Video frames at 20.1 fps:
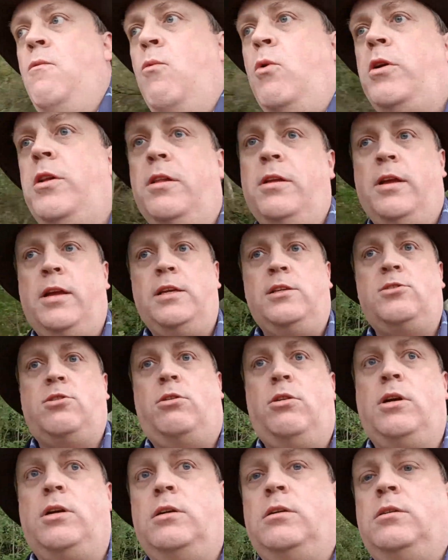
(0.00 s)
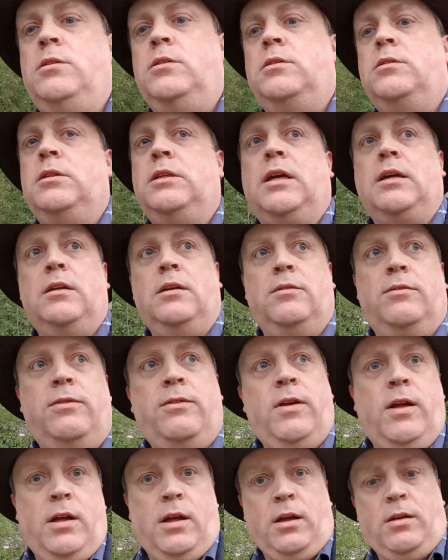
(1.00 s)
one of the historical kind of
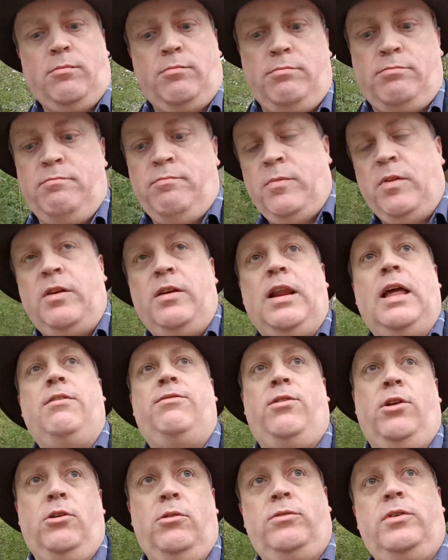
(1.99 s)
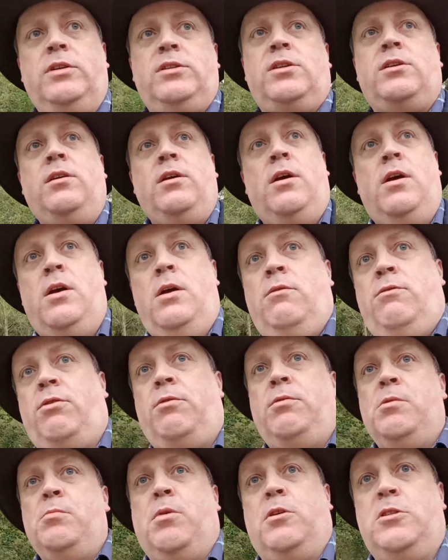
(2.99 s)
um, leftovers
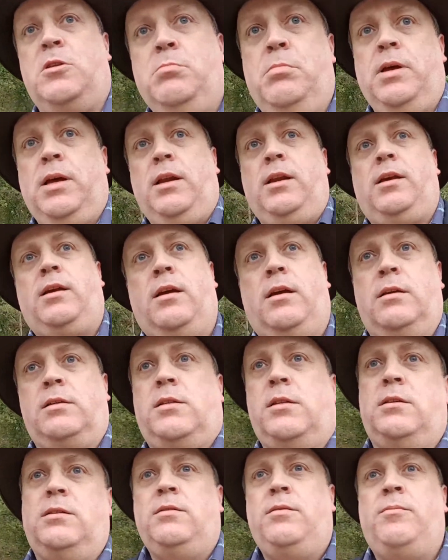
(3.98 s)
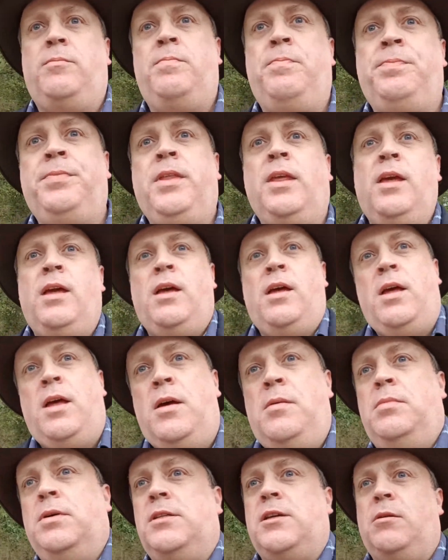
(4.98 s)
from the Motte and Bailey Castle.
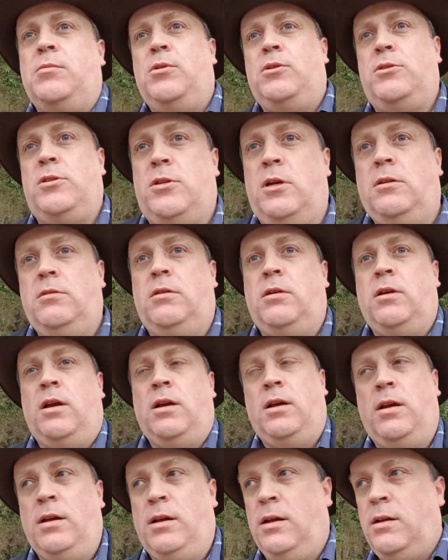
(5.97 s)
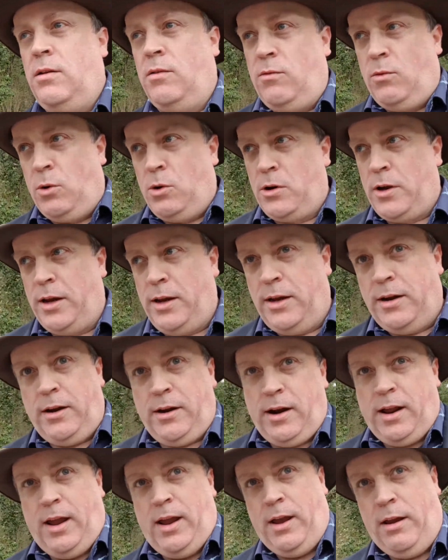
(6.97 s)
But I'm also walking in
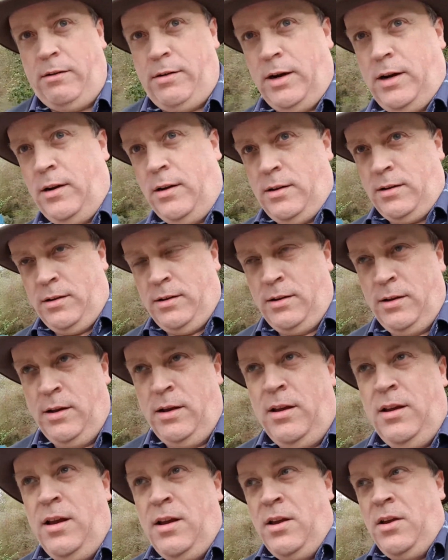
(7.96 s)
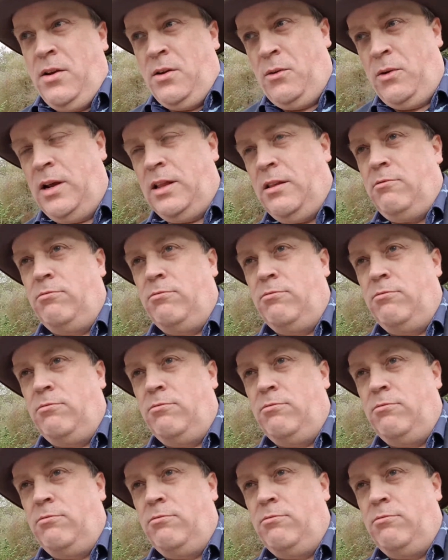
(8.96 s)
an area where